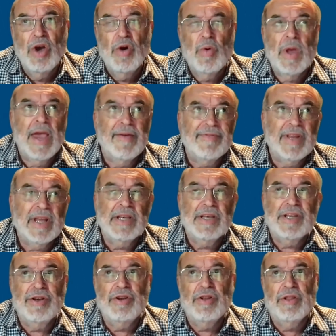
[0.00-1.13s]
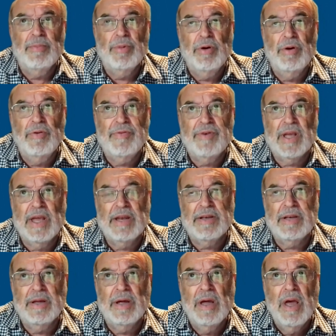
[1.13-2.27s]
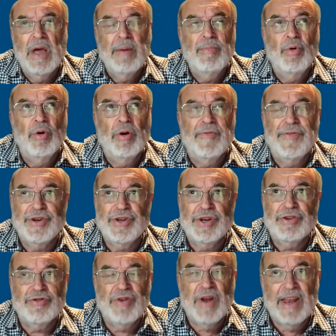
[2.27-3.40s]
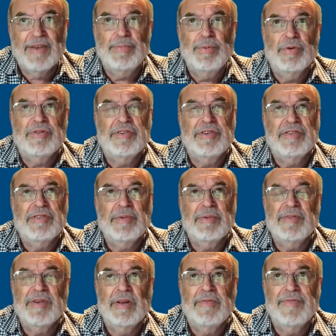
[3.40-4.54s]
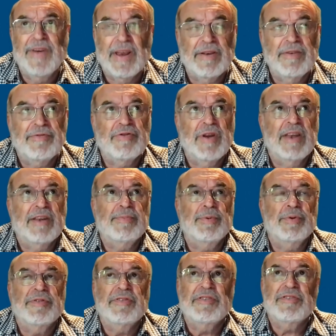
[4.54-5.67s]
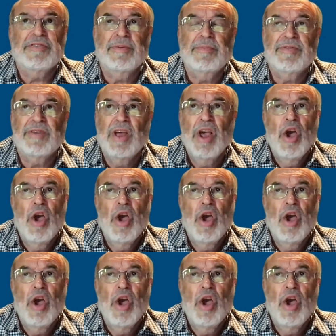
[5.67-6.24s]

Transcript: We have to continue the move to get to more efficient transport systems and effective transport systems.